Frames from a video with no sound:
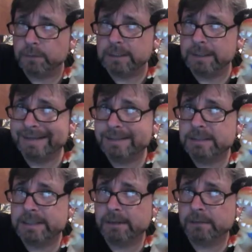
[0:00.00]
need a
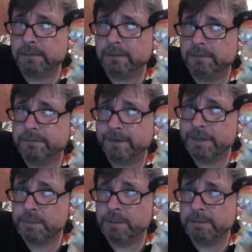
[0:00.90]
sailor, a
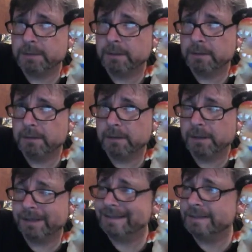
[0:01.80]
Frenchman,
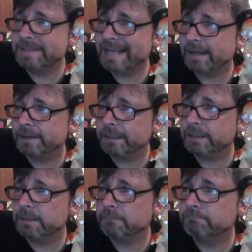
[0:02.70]
and an
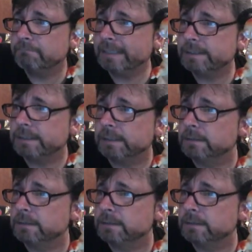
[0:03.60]
Italian mason.